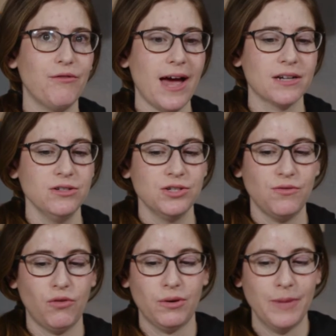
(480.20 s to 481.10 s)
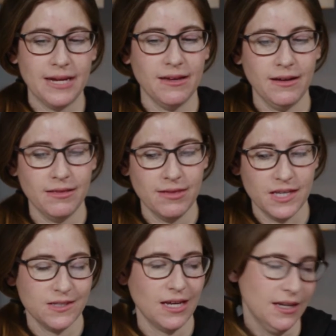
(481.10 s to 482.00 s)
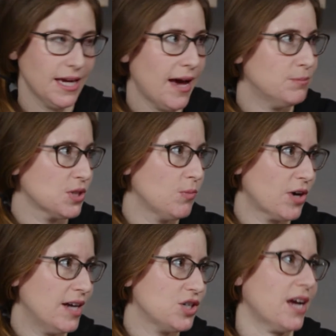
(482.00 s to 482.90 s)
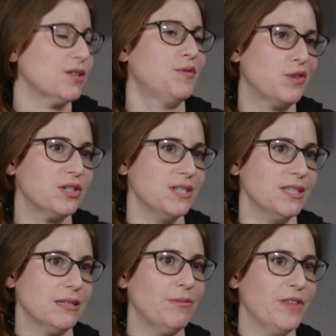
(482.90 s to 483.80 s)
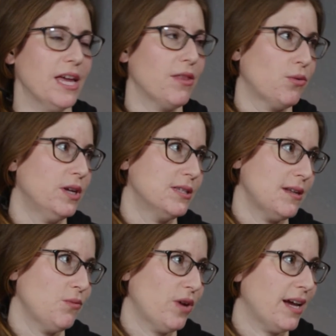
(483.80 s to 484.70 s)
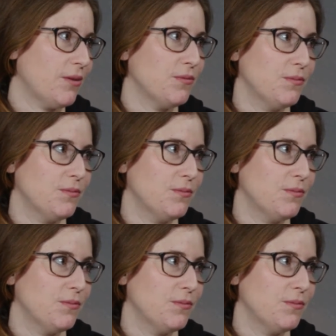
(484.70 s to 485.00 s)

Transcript: factors for picking this Encapsule project versus some of the other ones that we